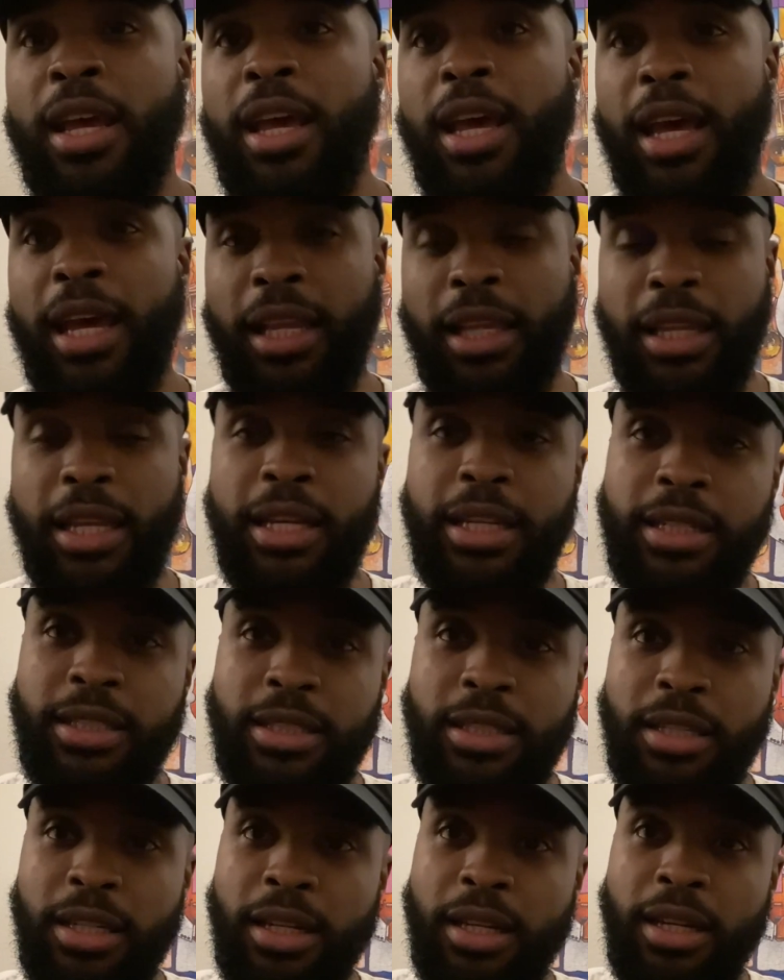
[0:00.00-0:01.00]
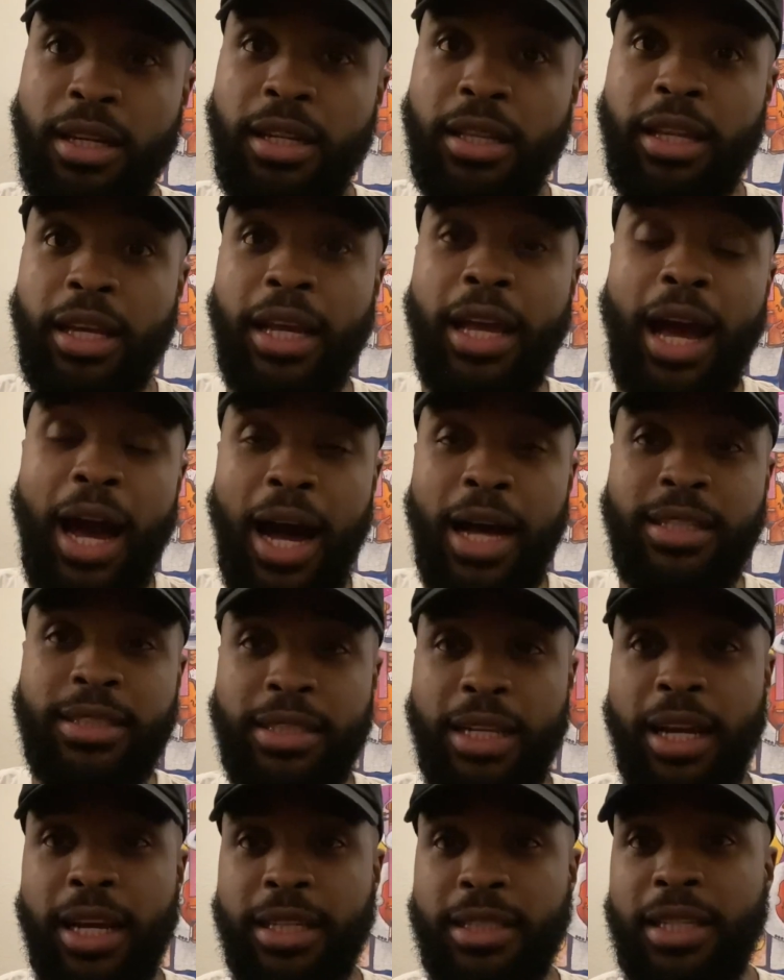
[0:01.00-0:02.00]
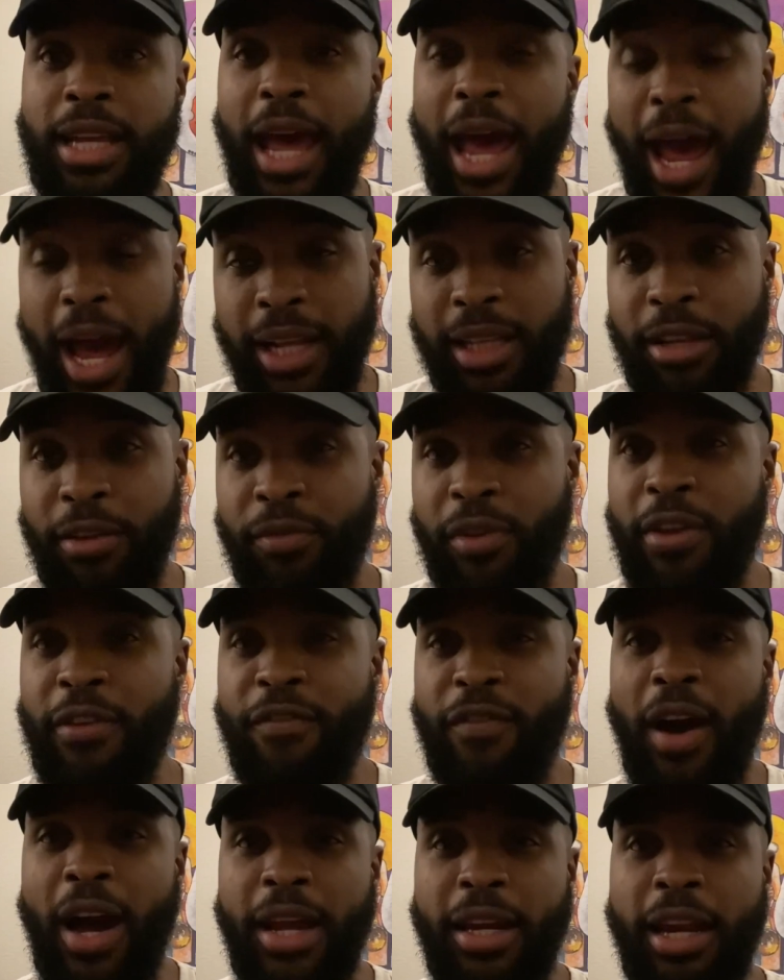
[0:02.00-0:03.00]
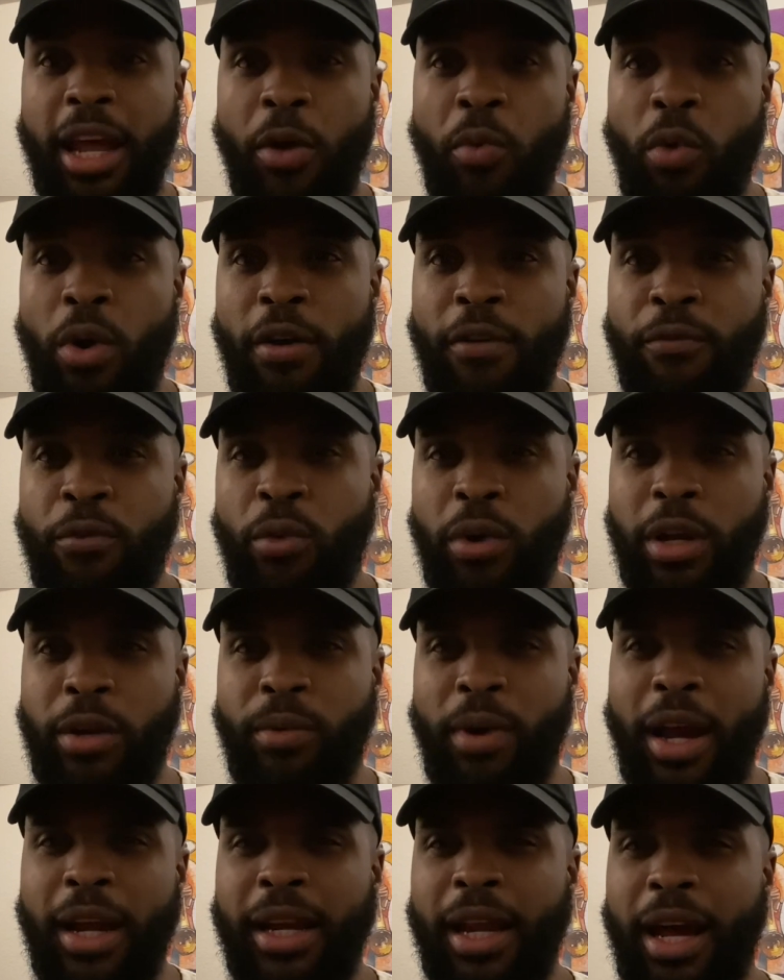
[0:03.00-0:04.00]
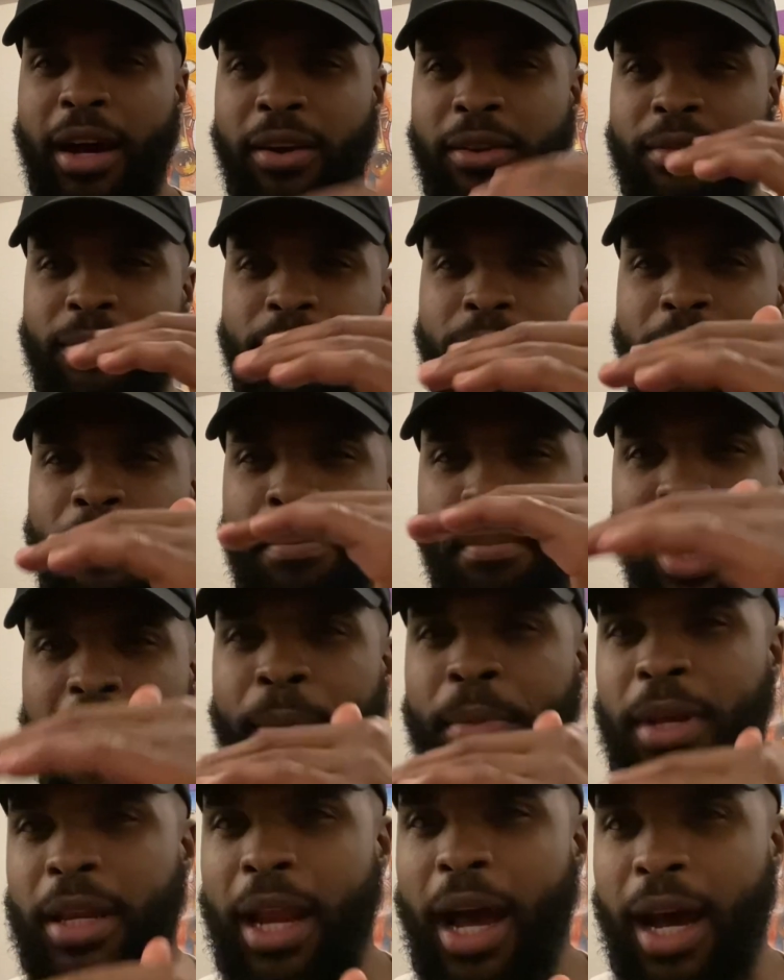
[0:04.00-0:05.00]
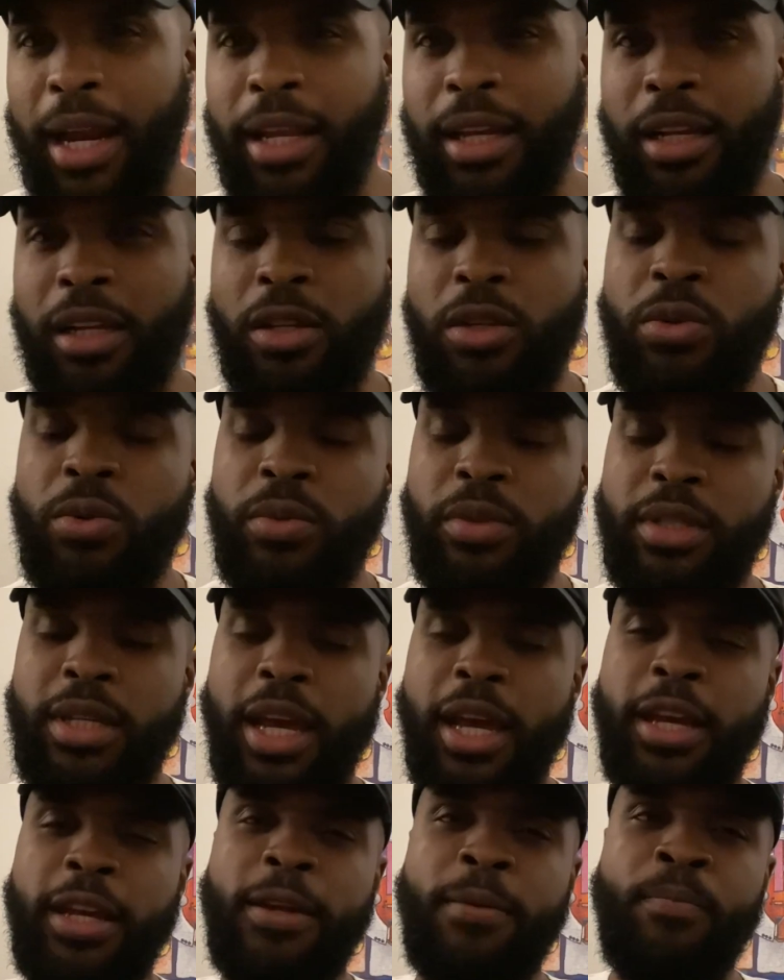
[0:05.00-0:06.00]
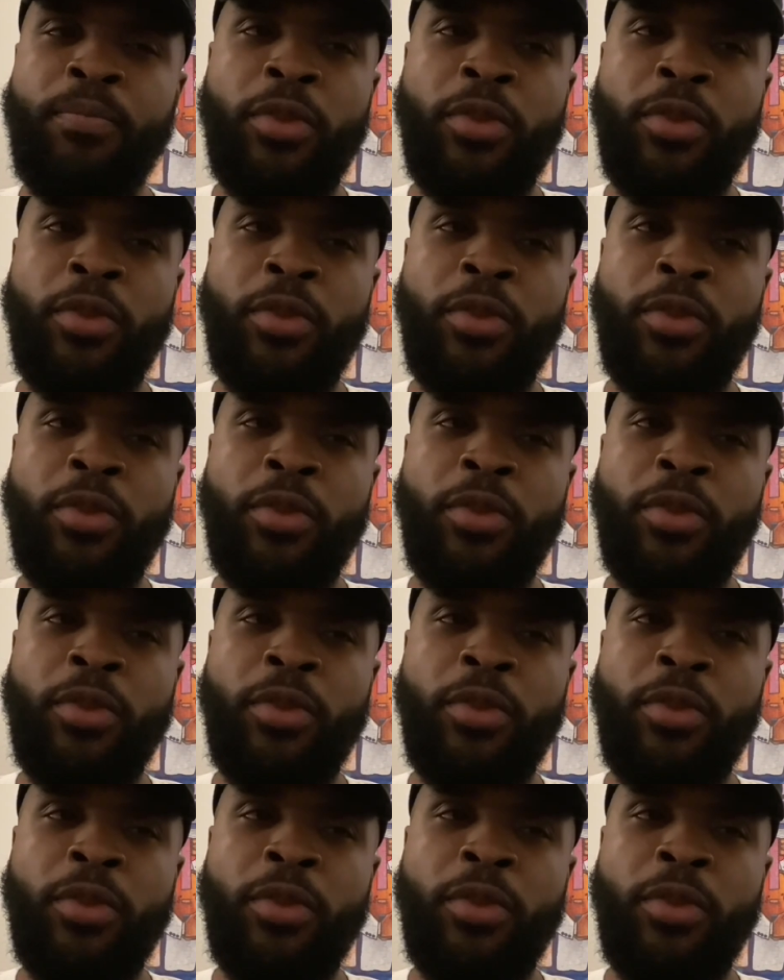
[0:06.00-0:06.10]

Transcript: at least the guys that's actively fighting at 140 right now, maybe not including Tank.